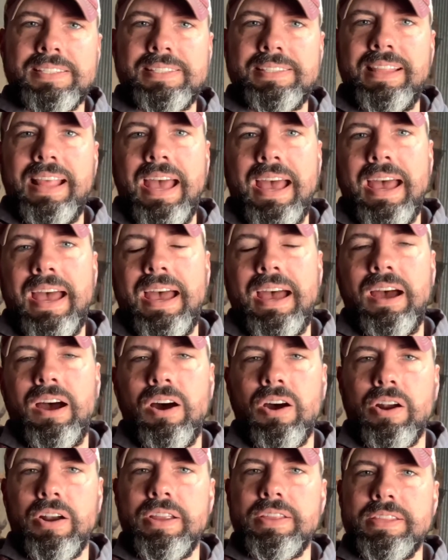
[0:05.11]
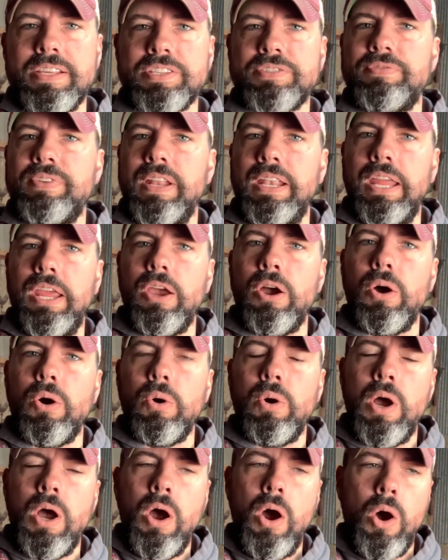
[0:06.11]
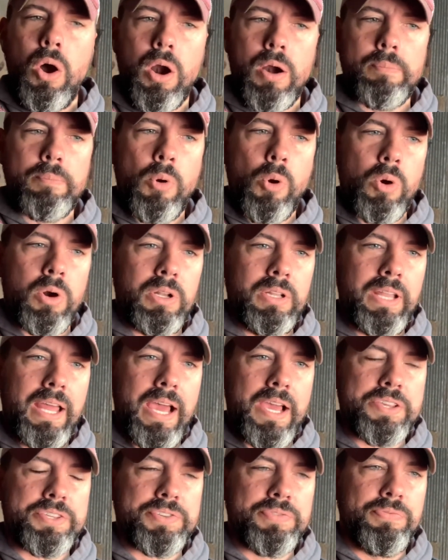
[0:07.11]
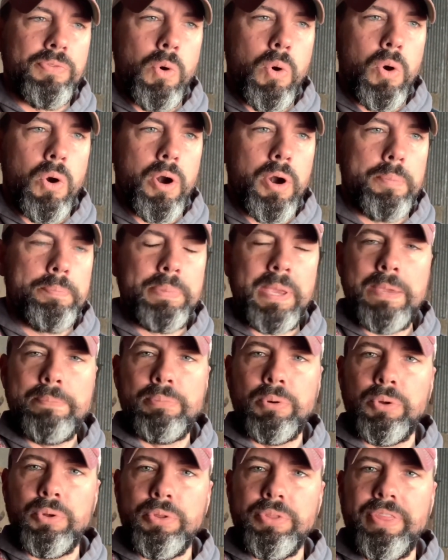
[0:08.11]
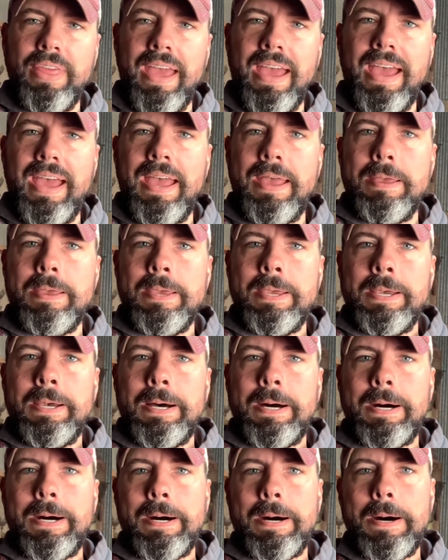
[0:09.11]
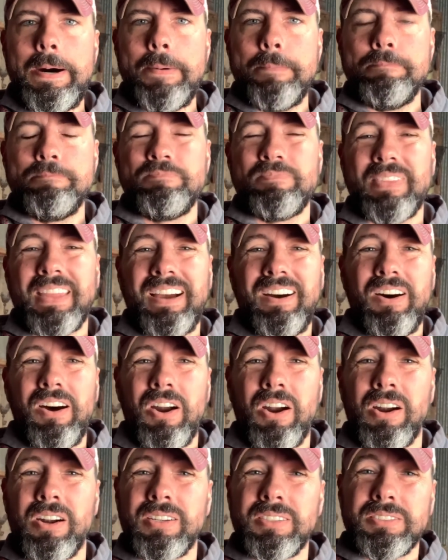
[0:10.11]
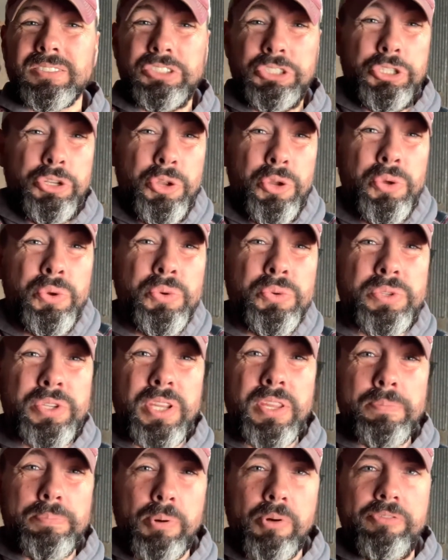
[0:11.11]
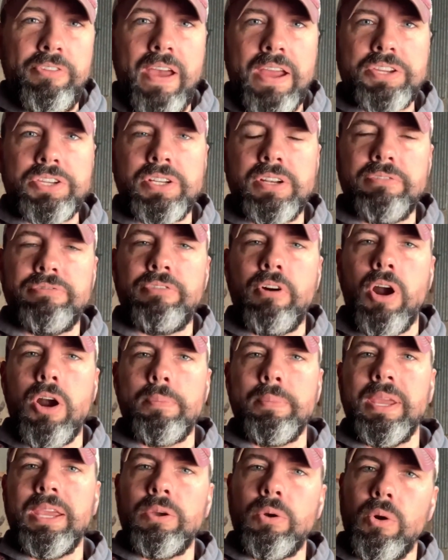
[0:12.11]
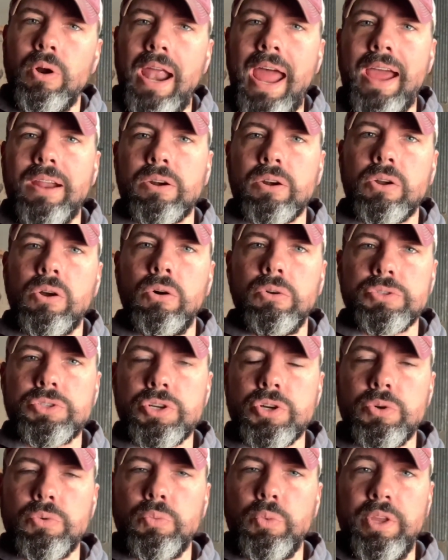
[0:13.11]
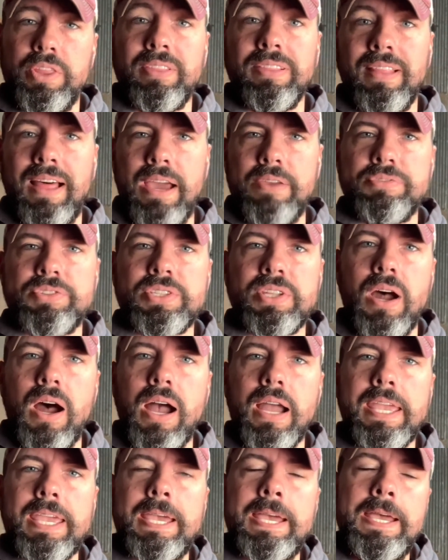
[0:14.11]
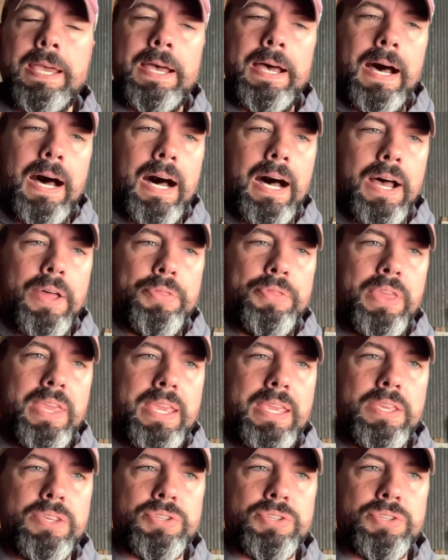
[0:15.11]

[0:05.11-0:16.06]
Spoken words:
that are in this video are more or less for people that are new to the profession of farming or agriculture with livestock. These